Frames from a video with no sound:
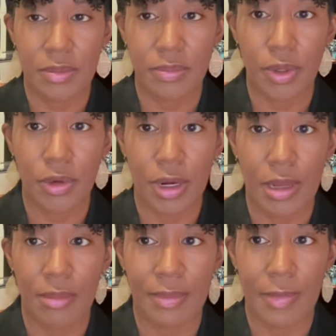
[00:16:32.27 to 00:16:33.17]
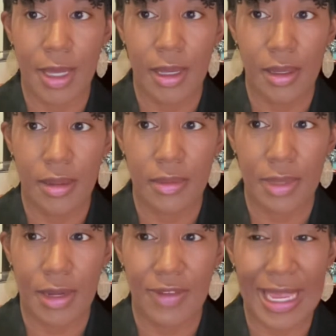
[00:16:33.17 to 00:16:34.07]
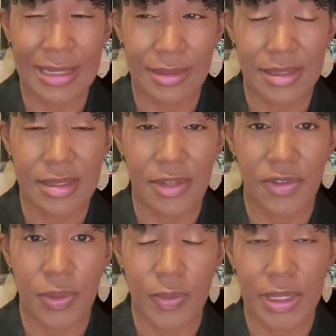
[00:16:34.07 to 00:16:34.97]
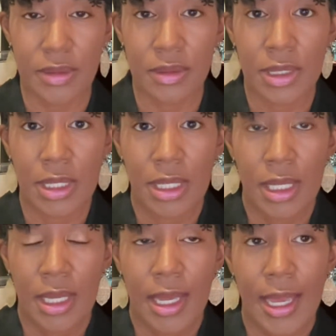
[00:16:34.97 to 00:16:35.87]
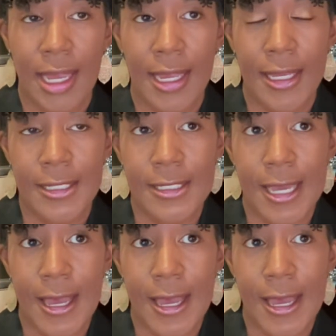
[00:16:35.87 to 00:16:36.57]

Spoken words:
program kind of analyst, if you will. And